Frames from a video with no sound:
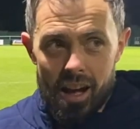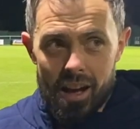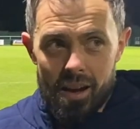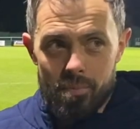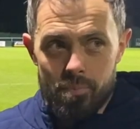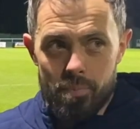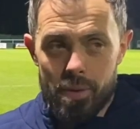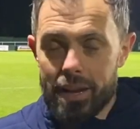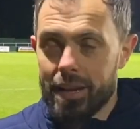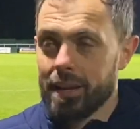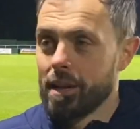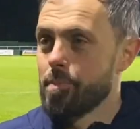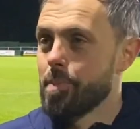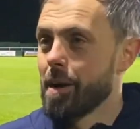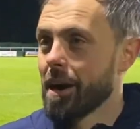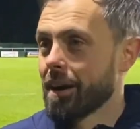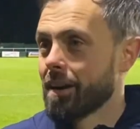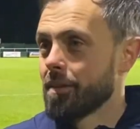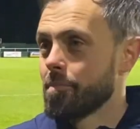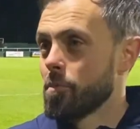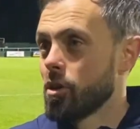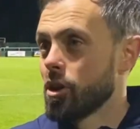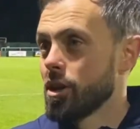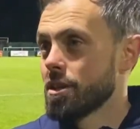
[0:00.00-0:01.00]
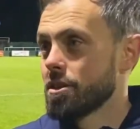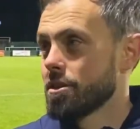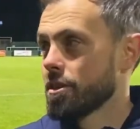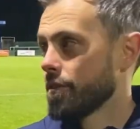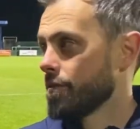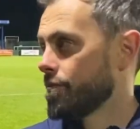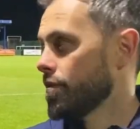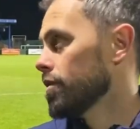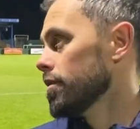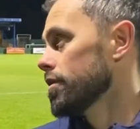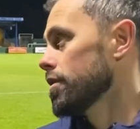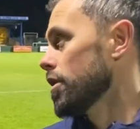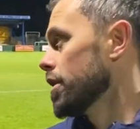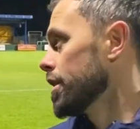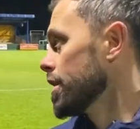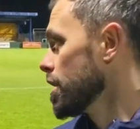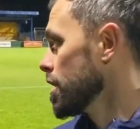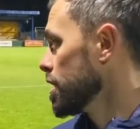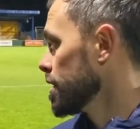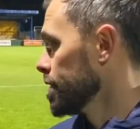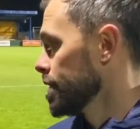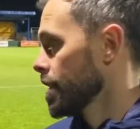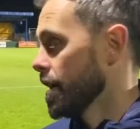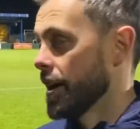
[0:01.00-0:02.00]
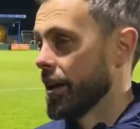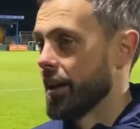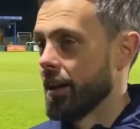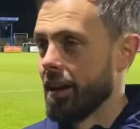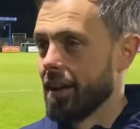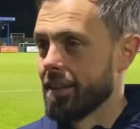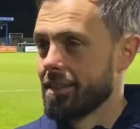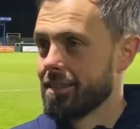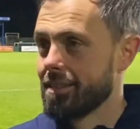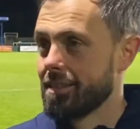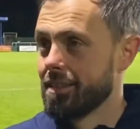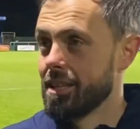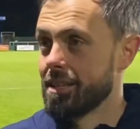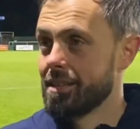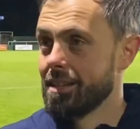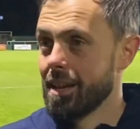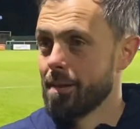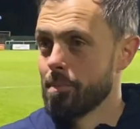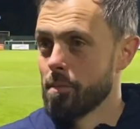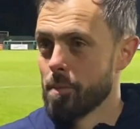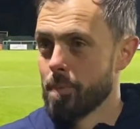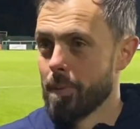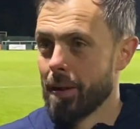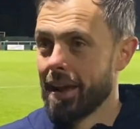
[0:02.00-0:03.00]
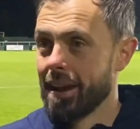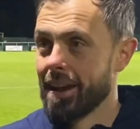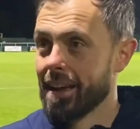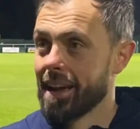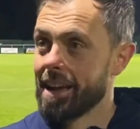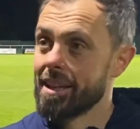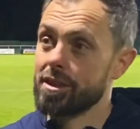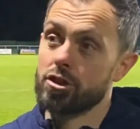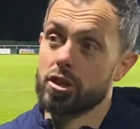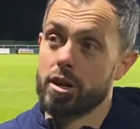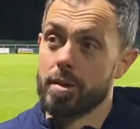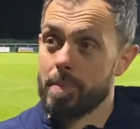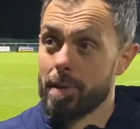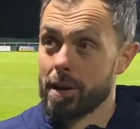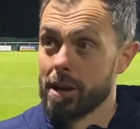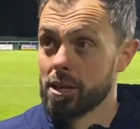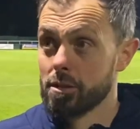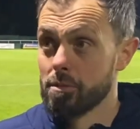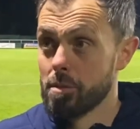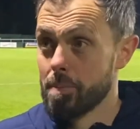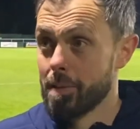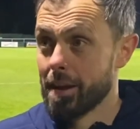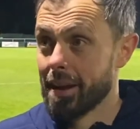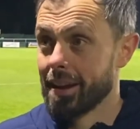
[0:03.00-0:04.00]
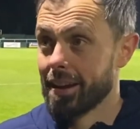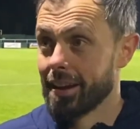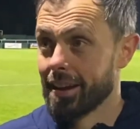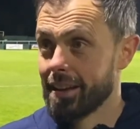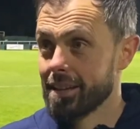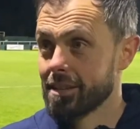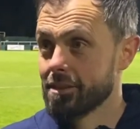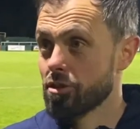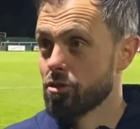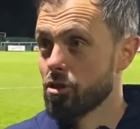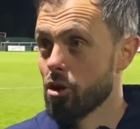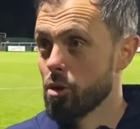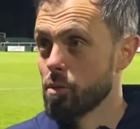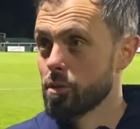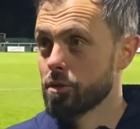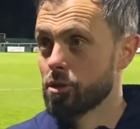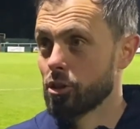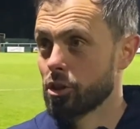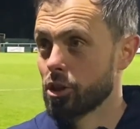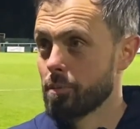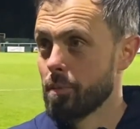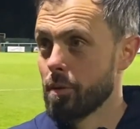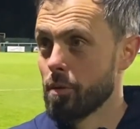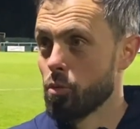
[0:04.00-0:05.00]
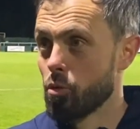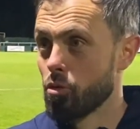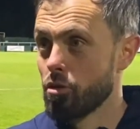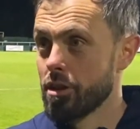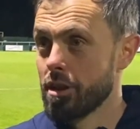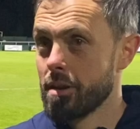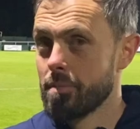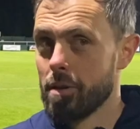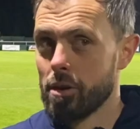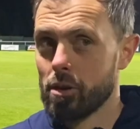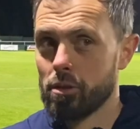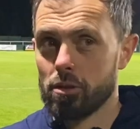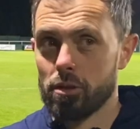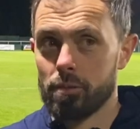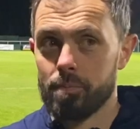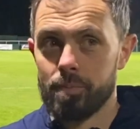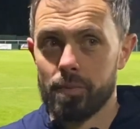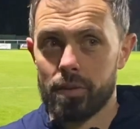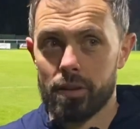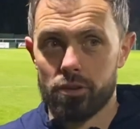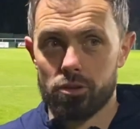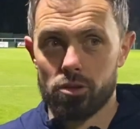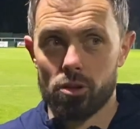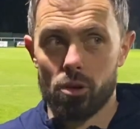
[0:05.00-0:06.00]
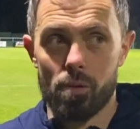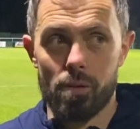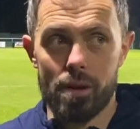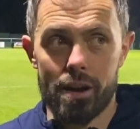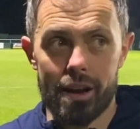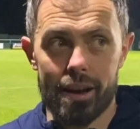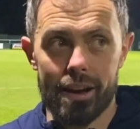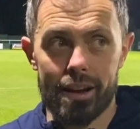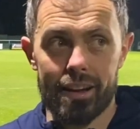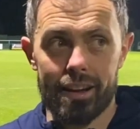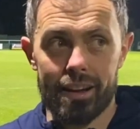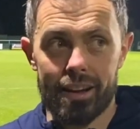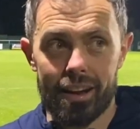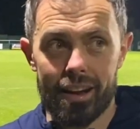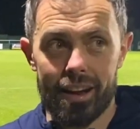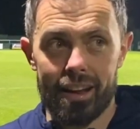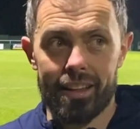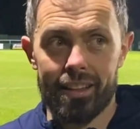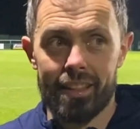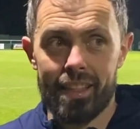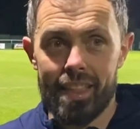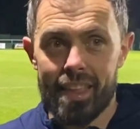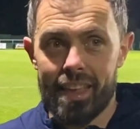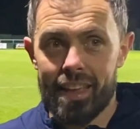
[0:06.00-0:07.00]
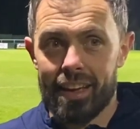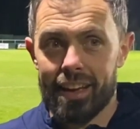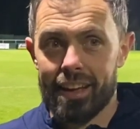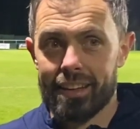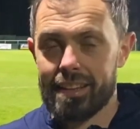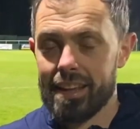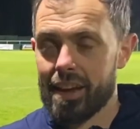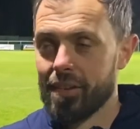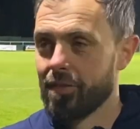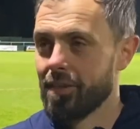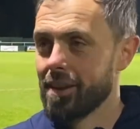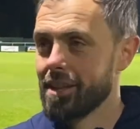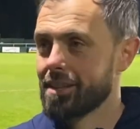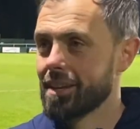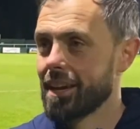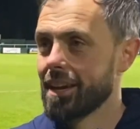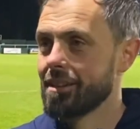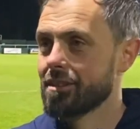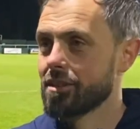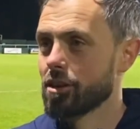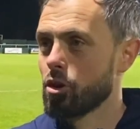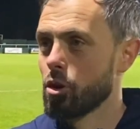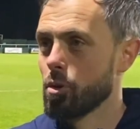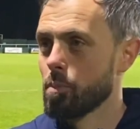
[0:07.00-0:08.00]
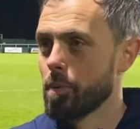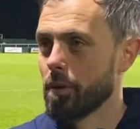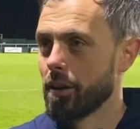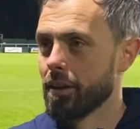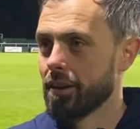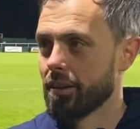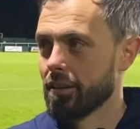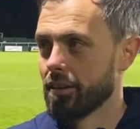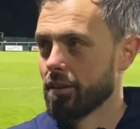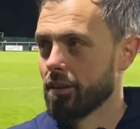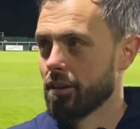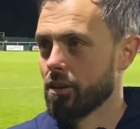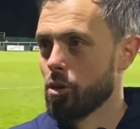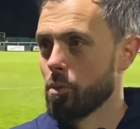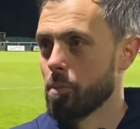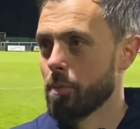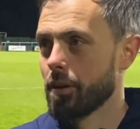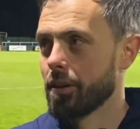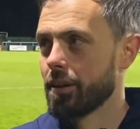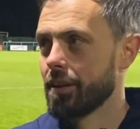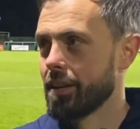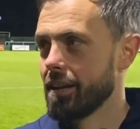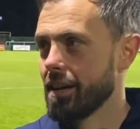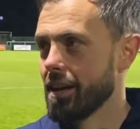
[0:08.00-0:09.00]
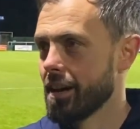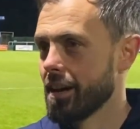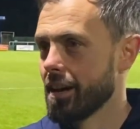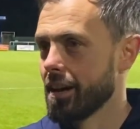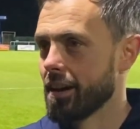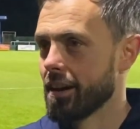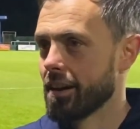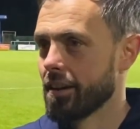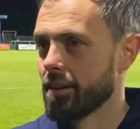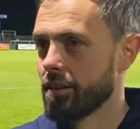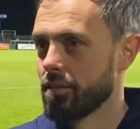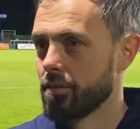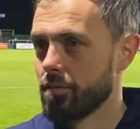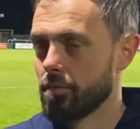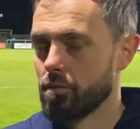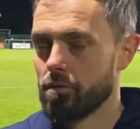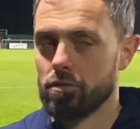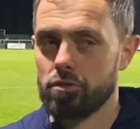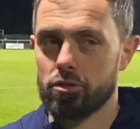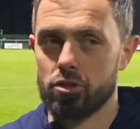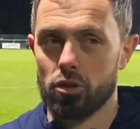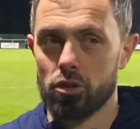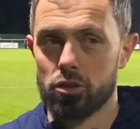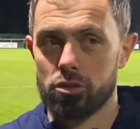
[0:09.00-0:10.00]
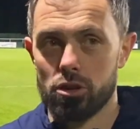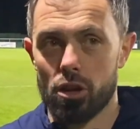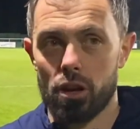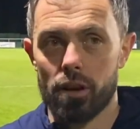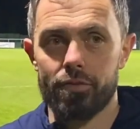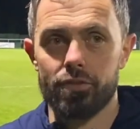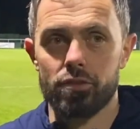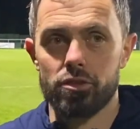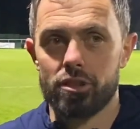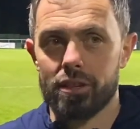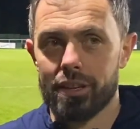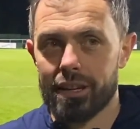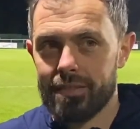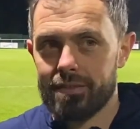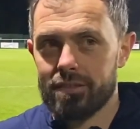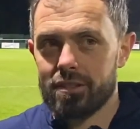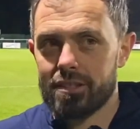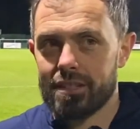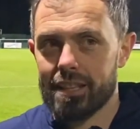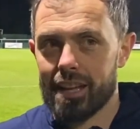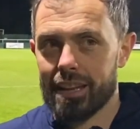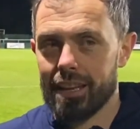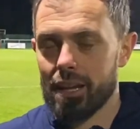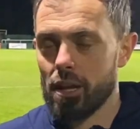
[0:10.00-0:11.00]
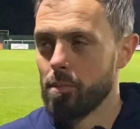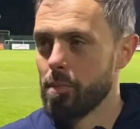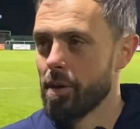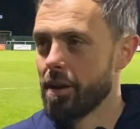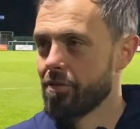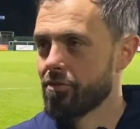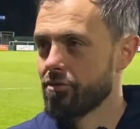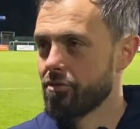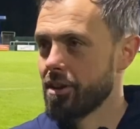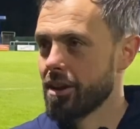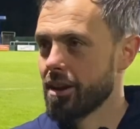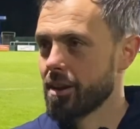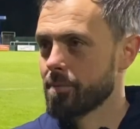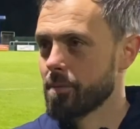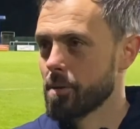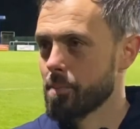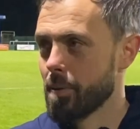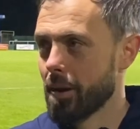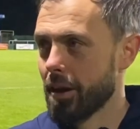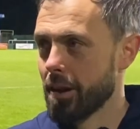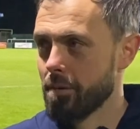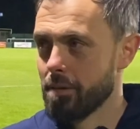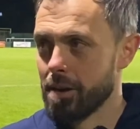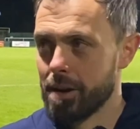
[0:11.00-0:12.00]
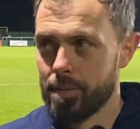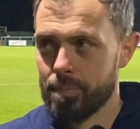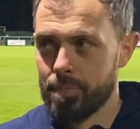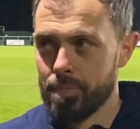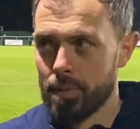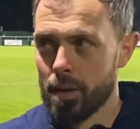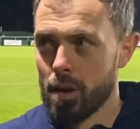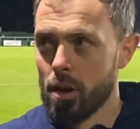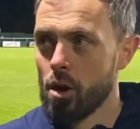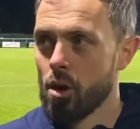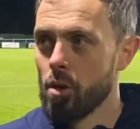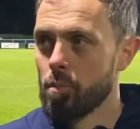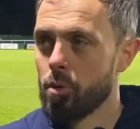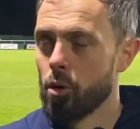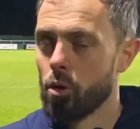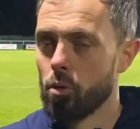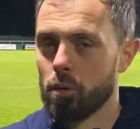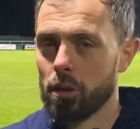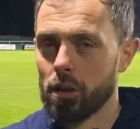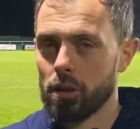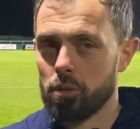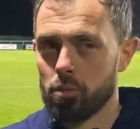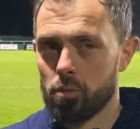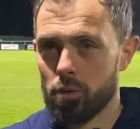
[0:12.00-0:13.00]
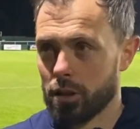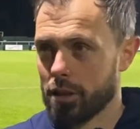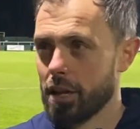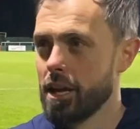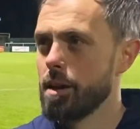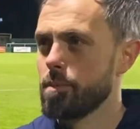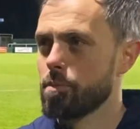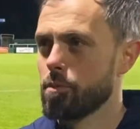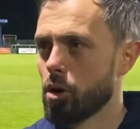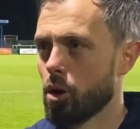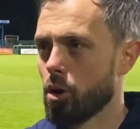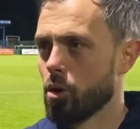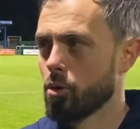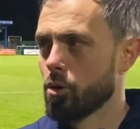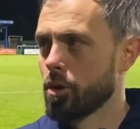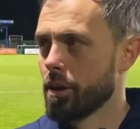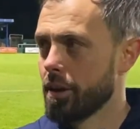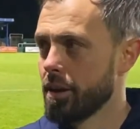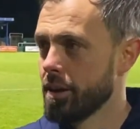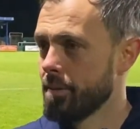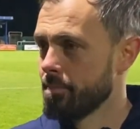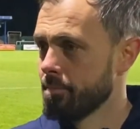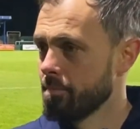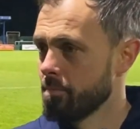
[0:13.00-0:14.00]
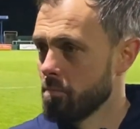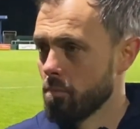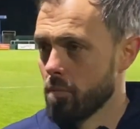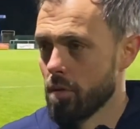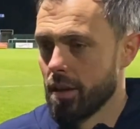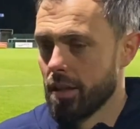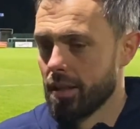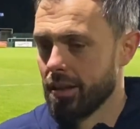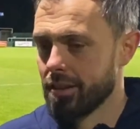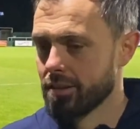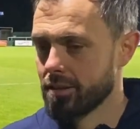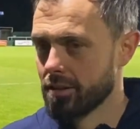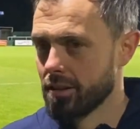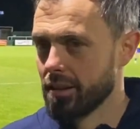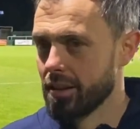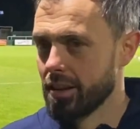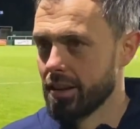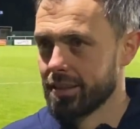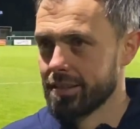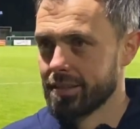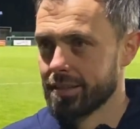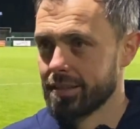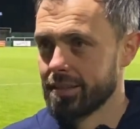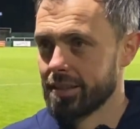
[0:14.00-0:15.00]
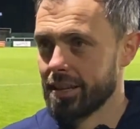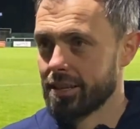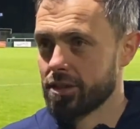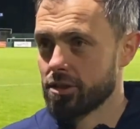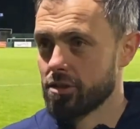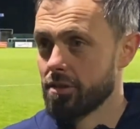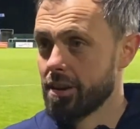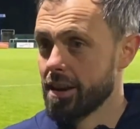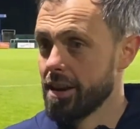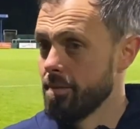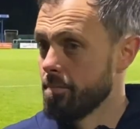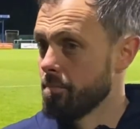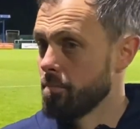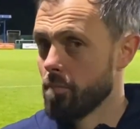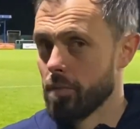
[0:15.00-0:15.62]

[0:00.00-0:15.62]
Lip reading: be in the back of minds of either it's the team we're playing against or the players we're playing against. They're always going to be worried about them. So it definitely takes a couple of the results off us and gives us that little bit of freedom to play with. But we'll keep going, and listen, it's great.